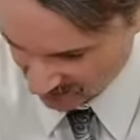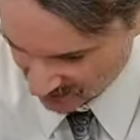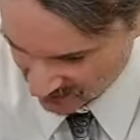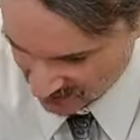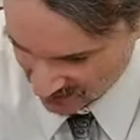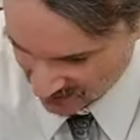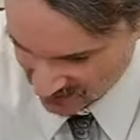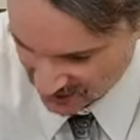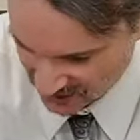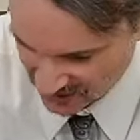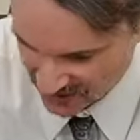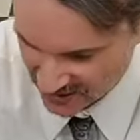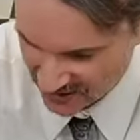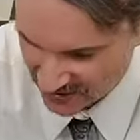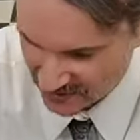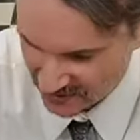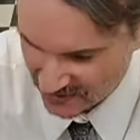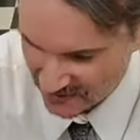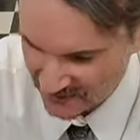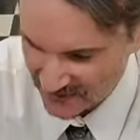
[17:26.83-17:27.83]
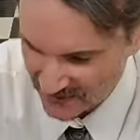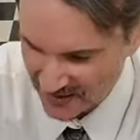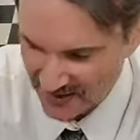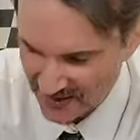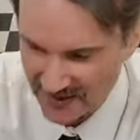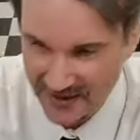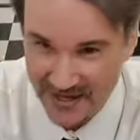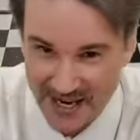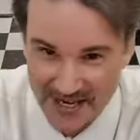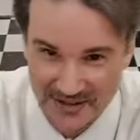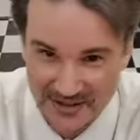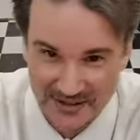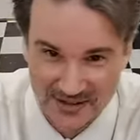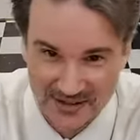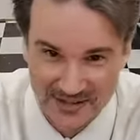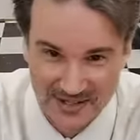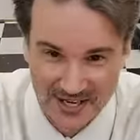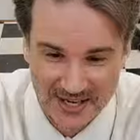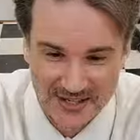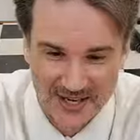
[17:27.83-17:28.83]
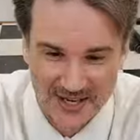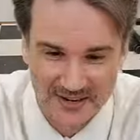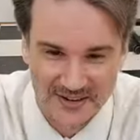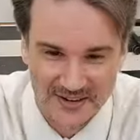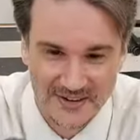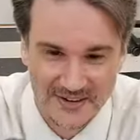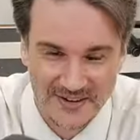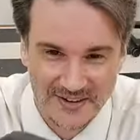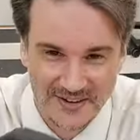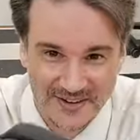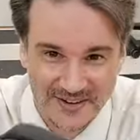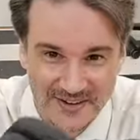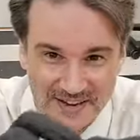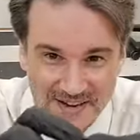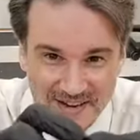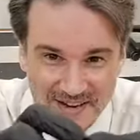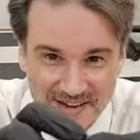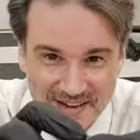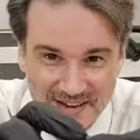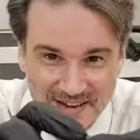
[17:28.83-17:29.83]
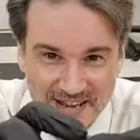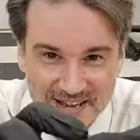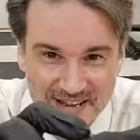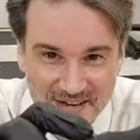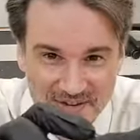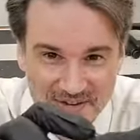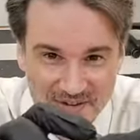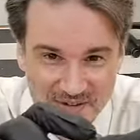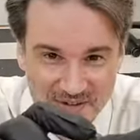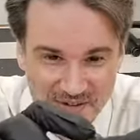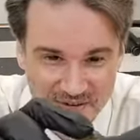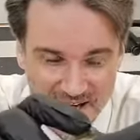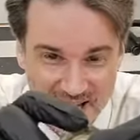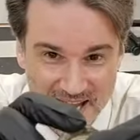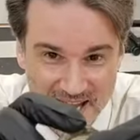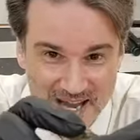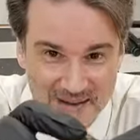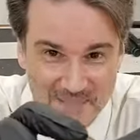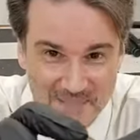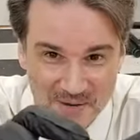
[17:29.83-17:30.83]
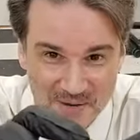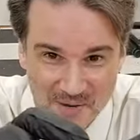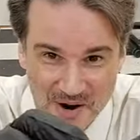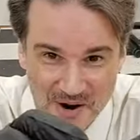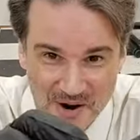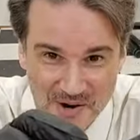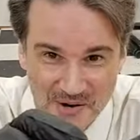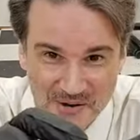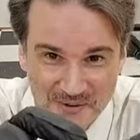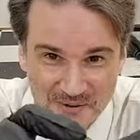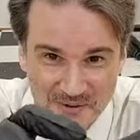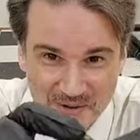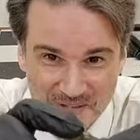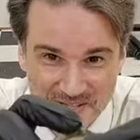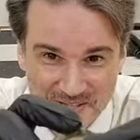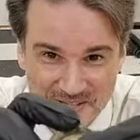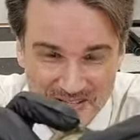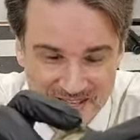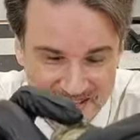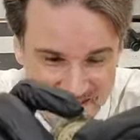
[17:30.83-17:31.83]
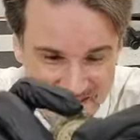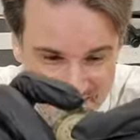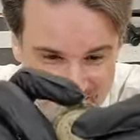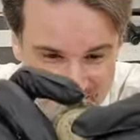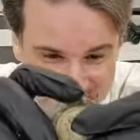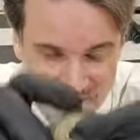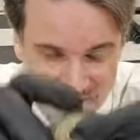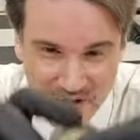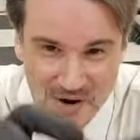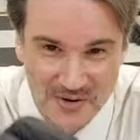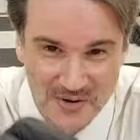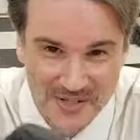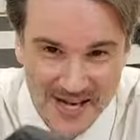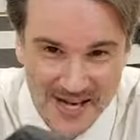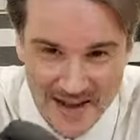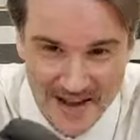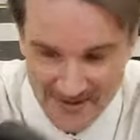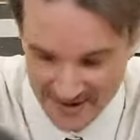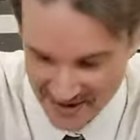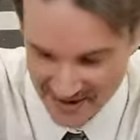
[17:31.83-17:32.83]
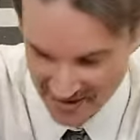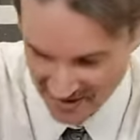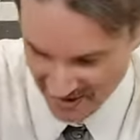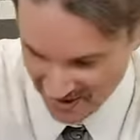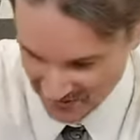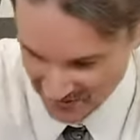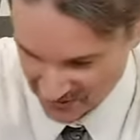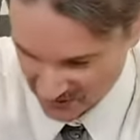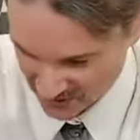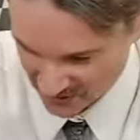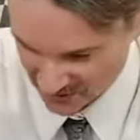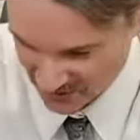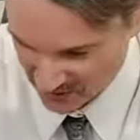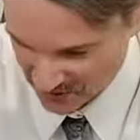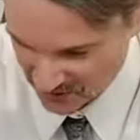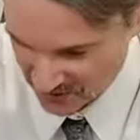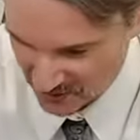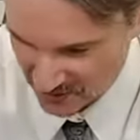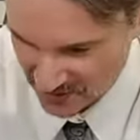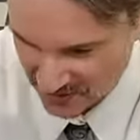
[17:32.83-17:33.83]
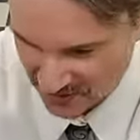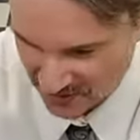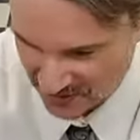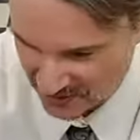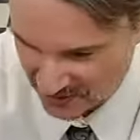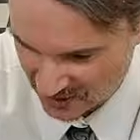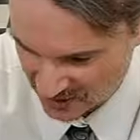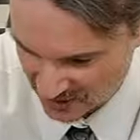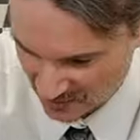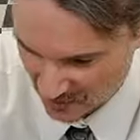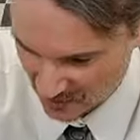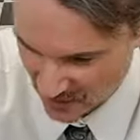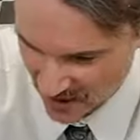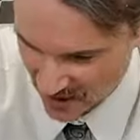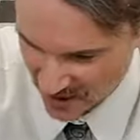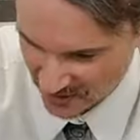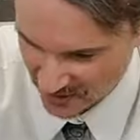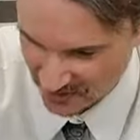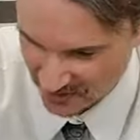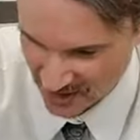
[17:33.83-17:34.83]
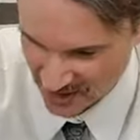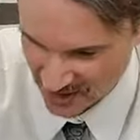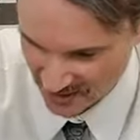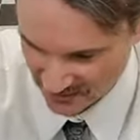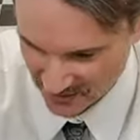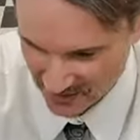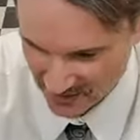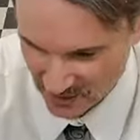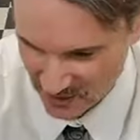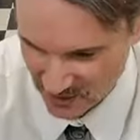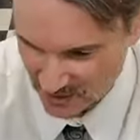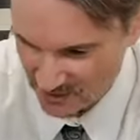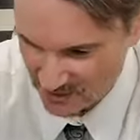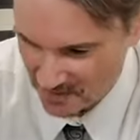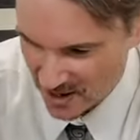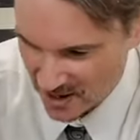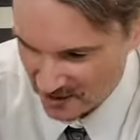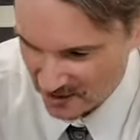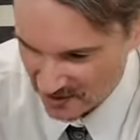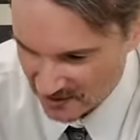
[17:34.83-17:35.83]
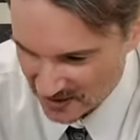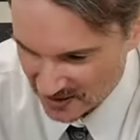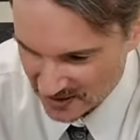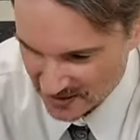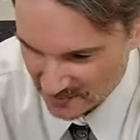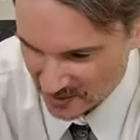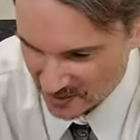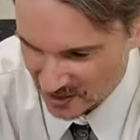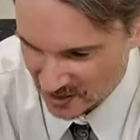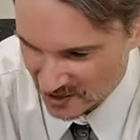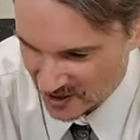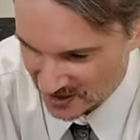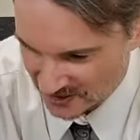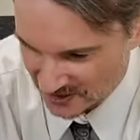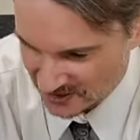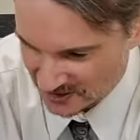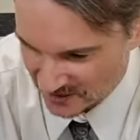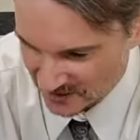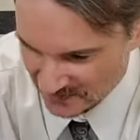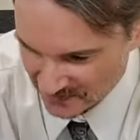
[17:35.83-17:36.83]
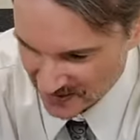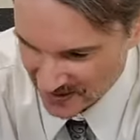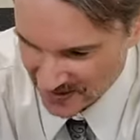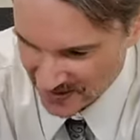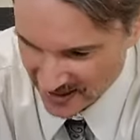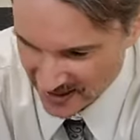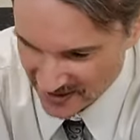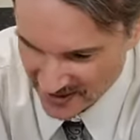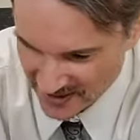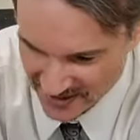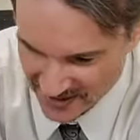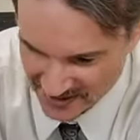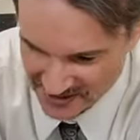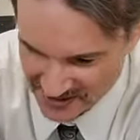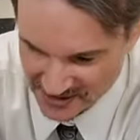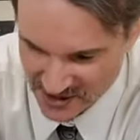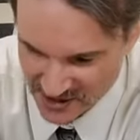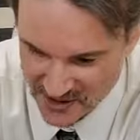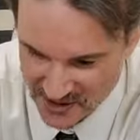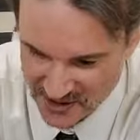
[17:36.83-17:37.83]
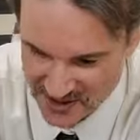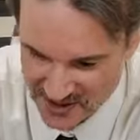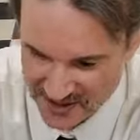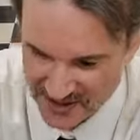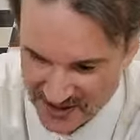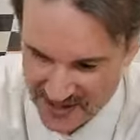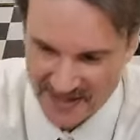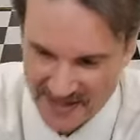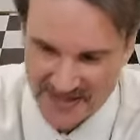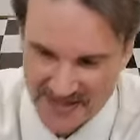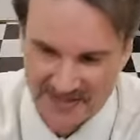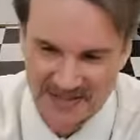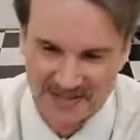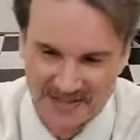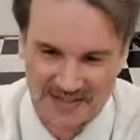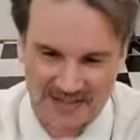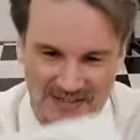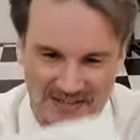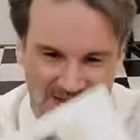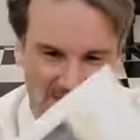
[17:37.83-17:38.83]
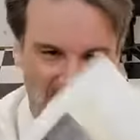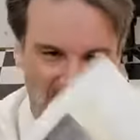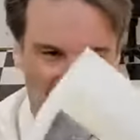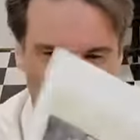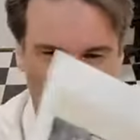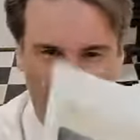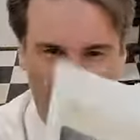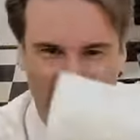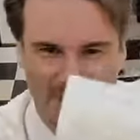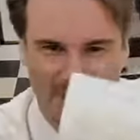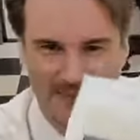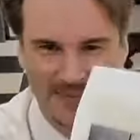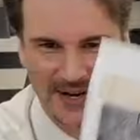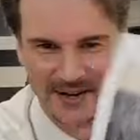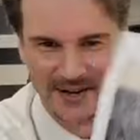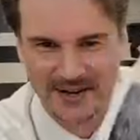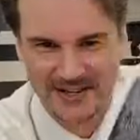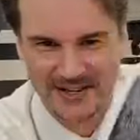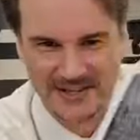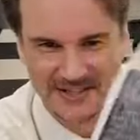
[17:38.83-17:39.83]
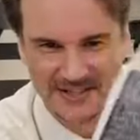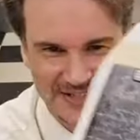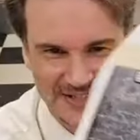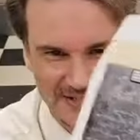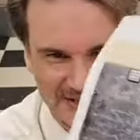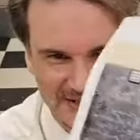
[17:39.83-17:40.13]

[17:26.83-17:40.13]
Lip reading: was the seal that actually says on there, Andrew A. Monroe, which gives no doubt as to who the bottle belonged to. And then I showed this recipe for bitters,